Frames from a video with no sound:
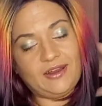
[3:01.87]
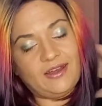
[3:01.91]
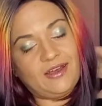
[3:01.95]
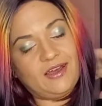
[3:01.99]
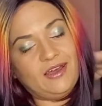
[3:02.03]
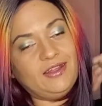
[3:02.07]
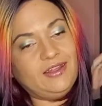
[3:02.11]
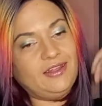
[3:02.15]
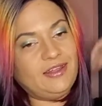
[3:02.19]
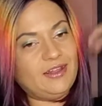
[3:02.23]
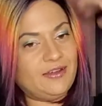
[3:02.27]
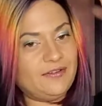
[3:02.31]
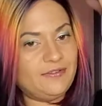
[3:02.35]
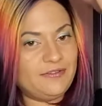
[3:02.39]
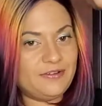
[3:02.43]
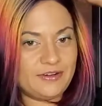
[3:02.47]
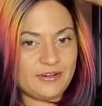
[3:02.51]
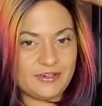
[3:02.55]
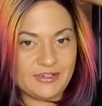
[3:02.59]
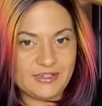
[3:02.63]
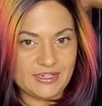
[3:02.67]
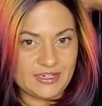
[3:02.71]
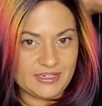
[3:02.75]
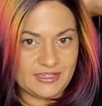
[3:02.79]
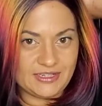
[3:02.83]
I love her
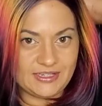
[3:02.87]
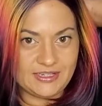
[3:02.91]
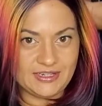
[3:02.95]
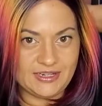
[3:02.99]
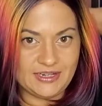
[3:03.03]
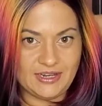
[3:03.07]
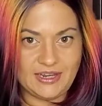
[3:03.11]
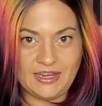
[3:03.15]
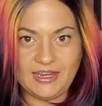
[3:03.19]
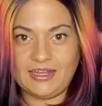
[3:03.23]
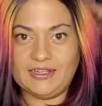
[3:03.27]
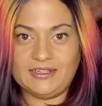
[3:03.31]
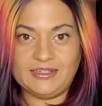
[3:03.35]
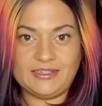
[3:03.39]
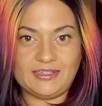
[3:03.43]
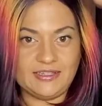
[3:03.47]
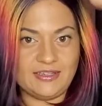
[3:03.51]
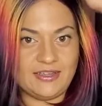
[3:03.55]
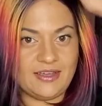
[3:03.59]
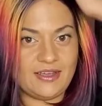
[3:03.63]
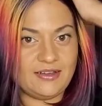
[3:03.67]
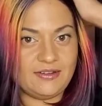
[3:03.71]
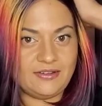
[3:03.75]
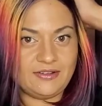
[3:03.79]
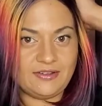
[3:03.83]
density. It's
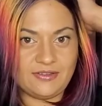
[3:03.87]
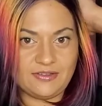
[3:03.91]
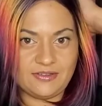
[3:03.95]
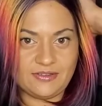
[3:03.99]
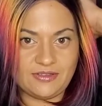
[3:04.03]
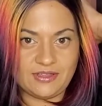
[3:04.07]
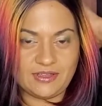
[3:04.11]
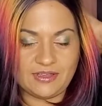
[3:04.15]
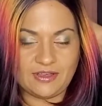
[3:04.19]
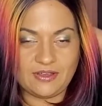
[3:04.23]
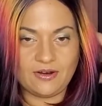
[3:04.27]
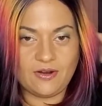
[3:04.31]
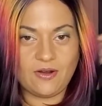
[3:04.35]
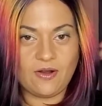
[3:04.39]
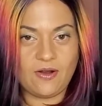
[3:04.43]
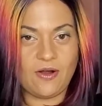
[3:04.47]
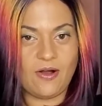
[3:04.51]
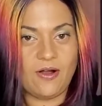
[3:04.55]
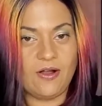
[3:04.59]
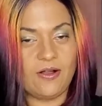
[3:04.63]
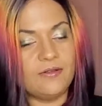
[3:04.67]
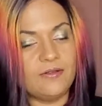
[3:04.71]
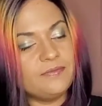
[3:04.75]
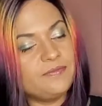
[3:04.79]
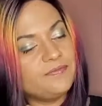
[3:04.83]
not too thick at
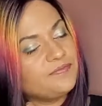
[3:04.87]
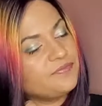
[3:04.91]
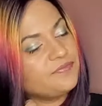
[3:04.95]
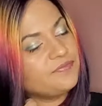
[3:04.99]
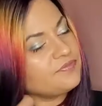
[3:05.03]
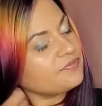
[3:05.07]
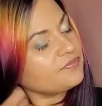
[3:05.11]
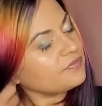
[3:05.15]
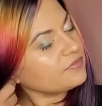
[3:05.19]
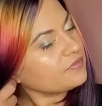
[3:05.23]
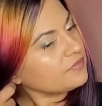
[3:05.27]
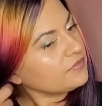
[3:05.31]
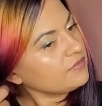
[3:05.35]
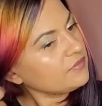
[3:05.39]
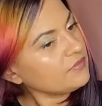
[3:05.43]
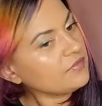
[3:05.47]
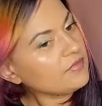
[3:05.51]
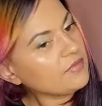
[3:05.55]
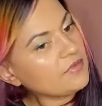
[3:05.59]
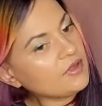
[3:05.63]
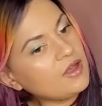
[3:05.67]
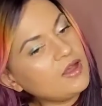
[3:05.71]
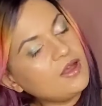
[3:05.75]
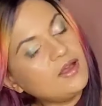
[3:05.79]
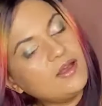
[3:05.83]
all.
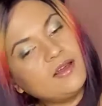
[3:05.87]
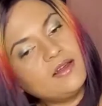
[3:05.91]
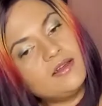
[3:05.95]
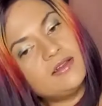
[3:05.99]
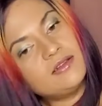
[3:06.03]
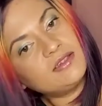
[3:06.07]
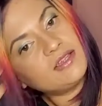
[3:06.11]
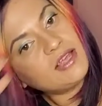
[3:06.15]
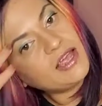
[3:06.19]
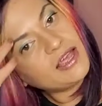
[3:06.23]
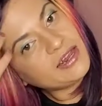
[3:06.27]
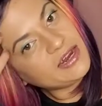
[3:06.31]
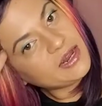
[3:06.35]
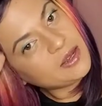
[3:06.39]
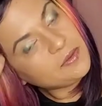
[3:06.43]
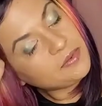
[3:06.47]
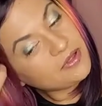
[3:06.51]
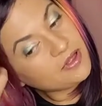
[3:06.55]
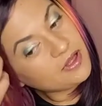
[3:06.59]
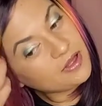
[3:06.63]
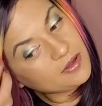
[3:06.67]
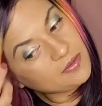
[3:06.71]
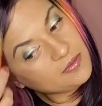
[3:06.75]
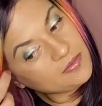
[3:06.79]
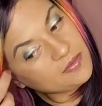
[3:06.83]
Tiedye
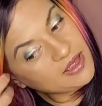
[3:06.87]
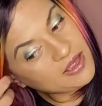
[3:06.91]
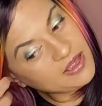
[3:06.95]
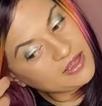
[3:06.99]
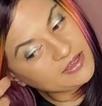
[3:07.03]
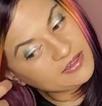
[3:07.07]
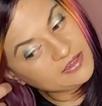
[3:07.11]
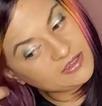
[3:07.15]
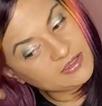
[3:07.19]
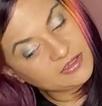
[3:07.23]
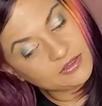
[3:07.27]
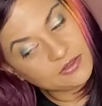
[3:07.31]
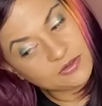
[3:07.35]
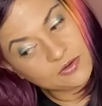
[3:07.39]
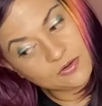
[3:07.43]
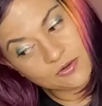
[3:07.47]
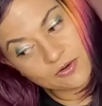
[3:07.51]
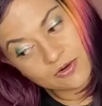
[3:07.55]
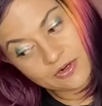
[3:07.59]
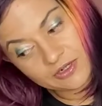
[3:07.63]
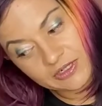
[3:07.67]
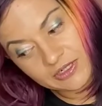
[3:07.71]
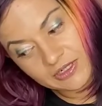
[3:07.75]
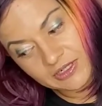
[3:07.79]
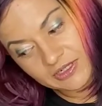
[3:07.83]
Plum has this
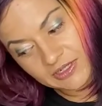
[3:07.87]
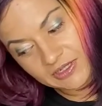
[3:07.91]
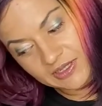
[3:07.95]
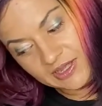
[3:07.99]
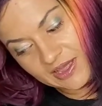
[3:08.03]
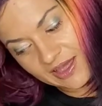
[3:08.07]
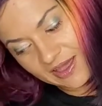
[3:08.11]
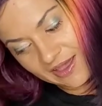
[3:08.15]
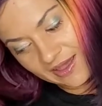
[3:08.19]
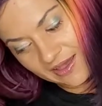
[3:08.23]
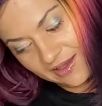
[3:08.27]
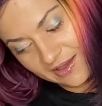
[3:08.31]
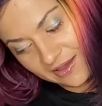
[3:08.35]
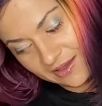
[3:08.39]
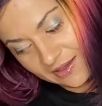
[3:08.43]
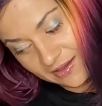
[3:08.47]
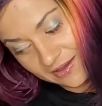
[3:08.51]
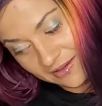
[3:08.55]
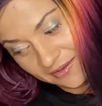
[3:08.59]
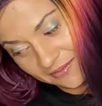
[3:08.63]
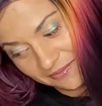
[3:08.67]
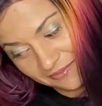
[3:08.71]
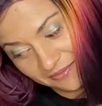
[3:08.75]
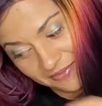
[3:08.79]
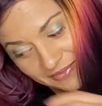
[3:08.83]
gorgeous like
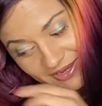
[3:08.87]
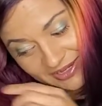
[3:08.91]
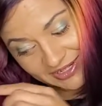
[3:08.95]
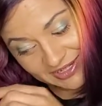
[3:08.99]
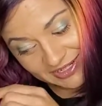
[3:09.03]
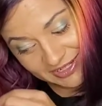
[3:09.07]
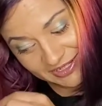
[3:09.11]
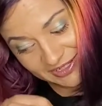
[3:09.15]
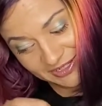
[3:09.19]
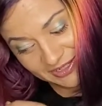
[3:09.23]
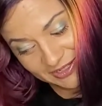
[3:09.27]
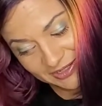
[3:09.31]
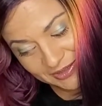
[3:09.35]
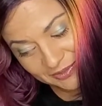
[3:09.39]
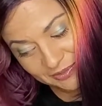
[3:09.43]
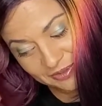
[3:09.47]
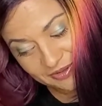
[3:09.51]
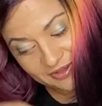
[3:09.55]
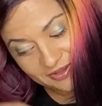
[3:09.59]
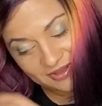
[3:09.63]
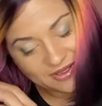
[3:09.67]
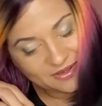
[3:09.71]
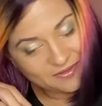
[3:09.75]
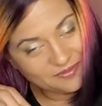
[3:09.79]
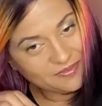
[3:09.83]
magenta
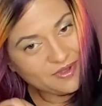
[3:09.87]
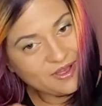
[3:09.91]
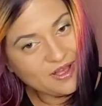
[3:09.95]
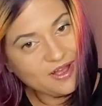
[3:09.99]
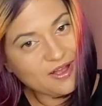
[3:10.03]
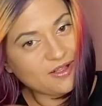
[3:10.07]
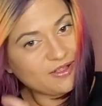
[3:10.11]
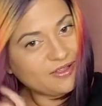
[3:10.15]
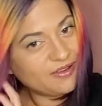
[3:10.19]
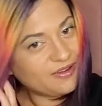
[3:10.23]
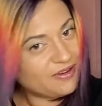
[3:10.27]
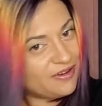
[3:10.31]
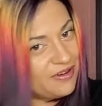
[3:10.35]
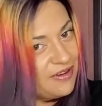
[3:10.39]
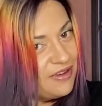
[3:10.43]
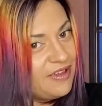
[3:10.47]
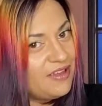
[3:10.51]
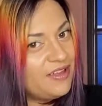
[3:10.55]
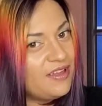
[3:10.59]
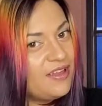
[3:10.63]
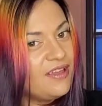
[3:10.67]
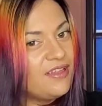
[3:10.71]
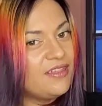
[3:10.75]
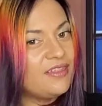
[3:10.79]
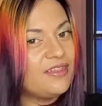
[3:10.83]
plum color
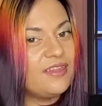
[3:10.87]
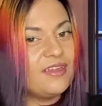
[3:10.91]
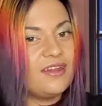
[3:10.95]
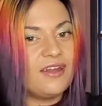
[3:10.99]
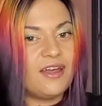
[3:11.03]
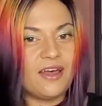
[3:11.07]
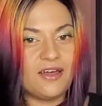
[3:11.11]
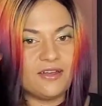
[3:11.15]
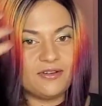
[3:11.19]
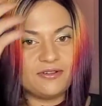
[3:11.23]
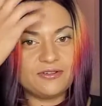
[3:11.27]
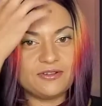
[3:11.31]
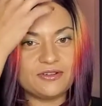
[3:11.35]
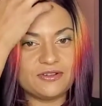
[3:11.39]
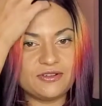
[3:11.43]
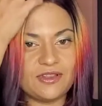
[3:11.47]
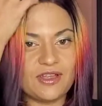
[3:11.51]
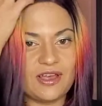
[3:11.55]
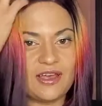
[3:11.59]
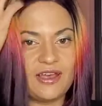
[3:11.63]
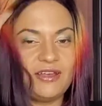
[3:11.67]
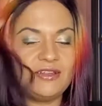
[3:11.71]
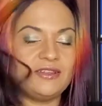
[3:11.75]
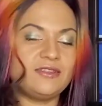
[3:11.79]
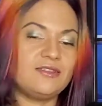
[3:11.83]
that
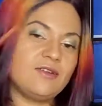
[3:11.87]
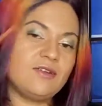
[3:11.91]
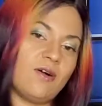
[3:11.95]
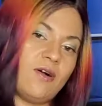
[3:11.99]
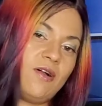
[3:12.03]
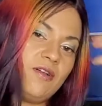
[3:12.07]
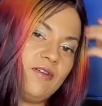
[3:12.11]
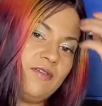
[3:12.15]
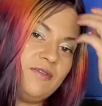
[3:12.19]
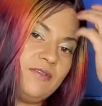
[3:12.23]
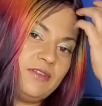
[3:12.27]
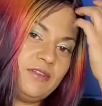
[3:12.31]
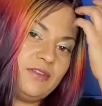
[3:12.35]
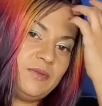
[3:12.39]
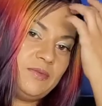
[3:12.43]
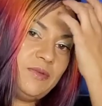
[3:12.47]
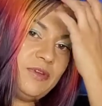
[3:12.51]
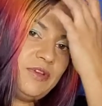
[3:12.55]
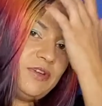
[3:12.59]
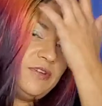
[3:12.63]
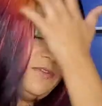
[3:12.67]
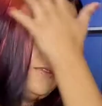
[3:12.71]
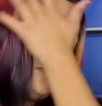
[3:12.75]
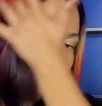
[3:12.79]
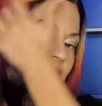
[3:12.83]
underlights all of this
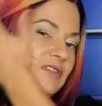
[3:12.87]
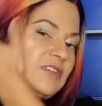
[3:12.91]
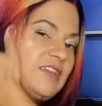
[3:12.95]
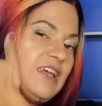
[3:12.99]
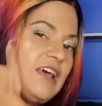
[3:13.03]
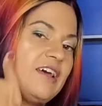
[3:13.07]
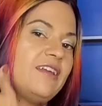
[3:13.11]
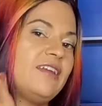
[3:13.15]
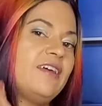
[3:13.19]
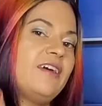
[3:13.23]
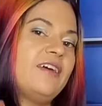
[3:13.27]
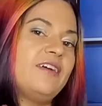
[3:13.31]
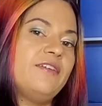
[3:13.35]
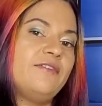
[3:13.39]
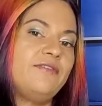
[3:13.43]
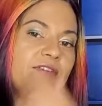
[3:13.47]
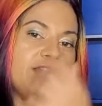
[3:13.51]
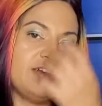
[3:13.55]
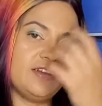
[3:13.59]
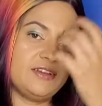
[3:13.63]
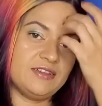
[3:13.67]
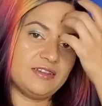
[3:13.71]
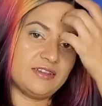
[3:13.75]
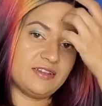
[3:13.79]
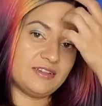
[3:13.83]
beautiful tie-dye
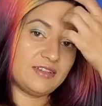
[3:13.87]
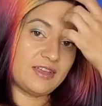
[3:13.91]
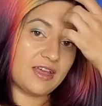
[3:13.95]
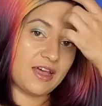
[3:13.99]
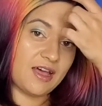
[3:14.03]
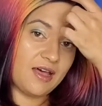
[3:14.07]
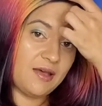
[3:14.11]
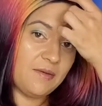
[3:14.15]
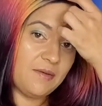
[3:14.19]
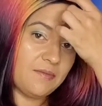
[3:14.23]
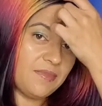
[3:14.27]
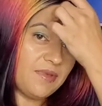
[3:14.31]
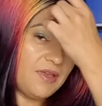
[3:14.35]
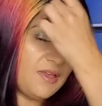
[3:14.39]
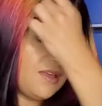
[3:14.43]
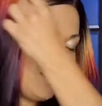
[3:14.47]
effect on top.